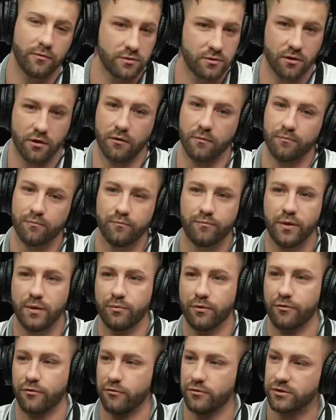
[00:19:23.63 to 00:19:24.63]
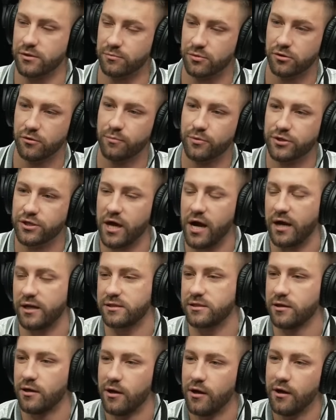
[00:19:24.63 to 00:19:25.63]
So people threw in some super chats.